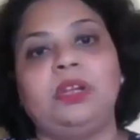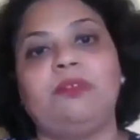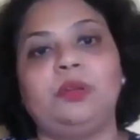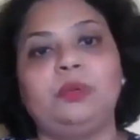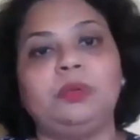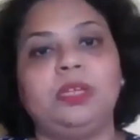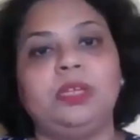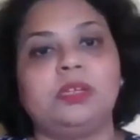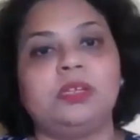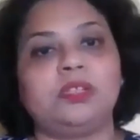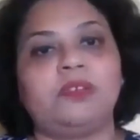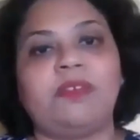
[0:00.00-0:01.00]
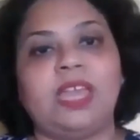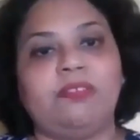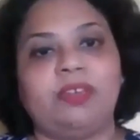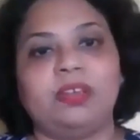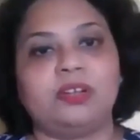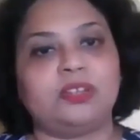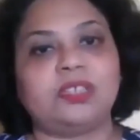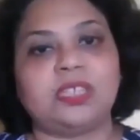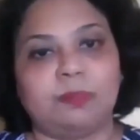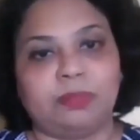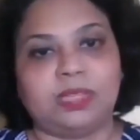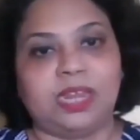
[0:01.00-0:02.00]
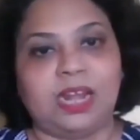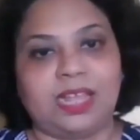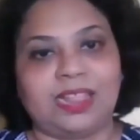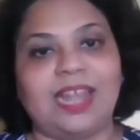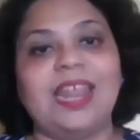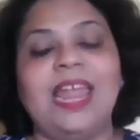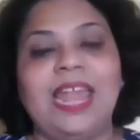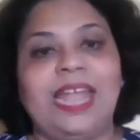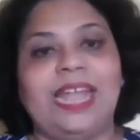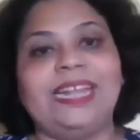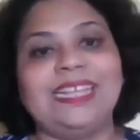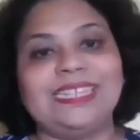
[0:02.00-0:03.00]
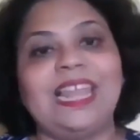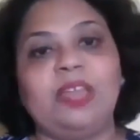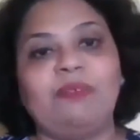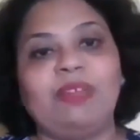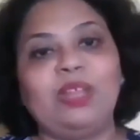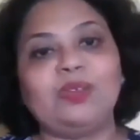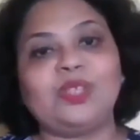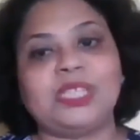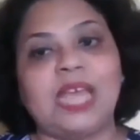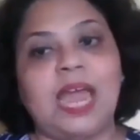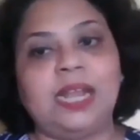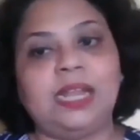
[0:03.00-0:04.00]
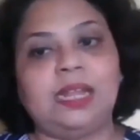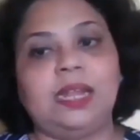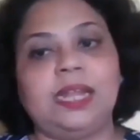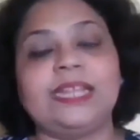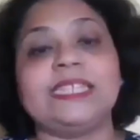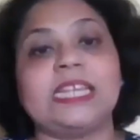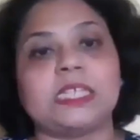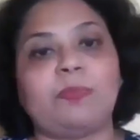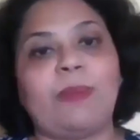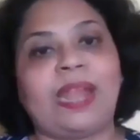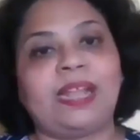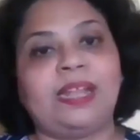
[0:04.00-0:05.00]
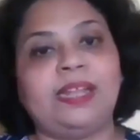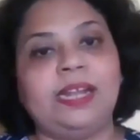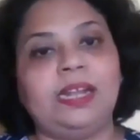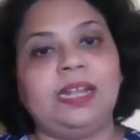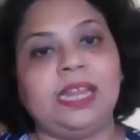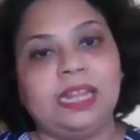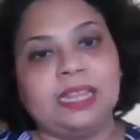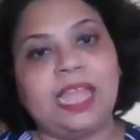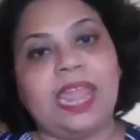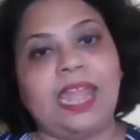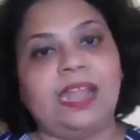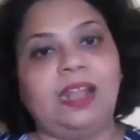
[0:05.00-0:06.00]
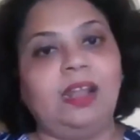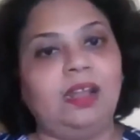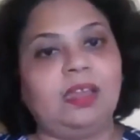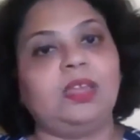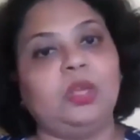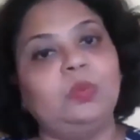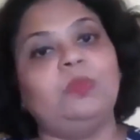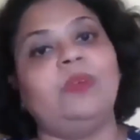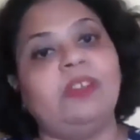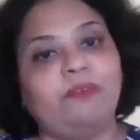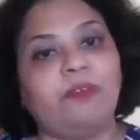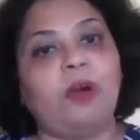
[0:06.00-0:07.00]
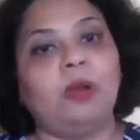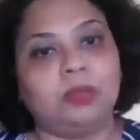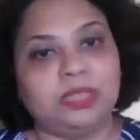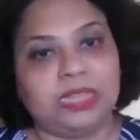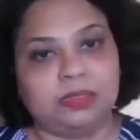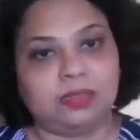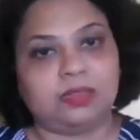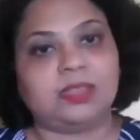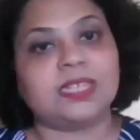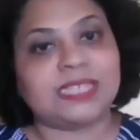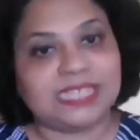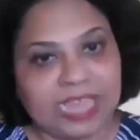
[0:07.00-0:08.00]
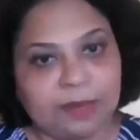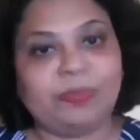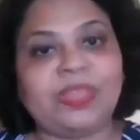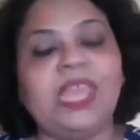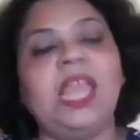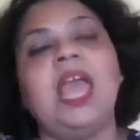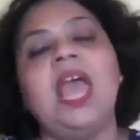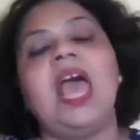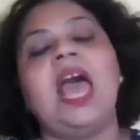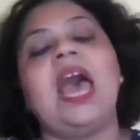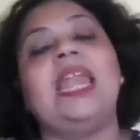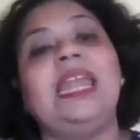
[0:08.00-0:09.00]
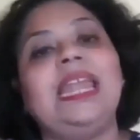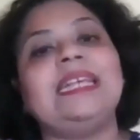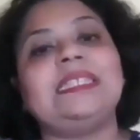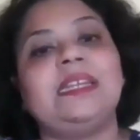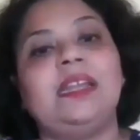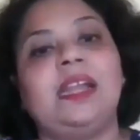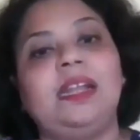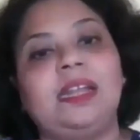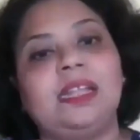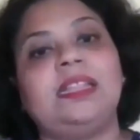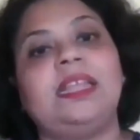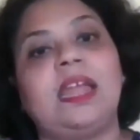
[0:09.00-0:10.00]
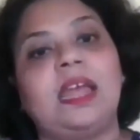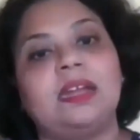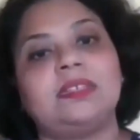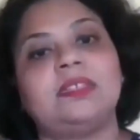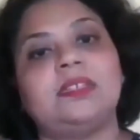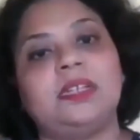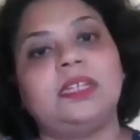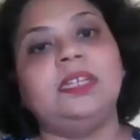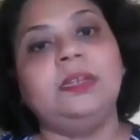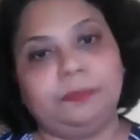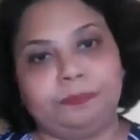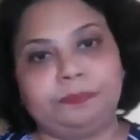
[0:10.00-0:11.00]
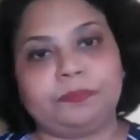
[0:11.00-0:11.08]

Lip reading: do it for 2 years or 5 years or something like that. It is like when you start, it is expected till the end you will follow the same thing unless and until there are certain,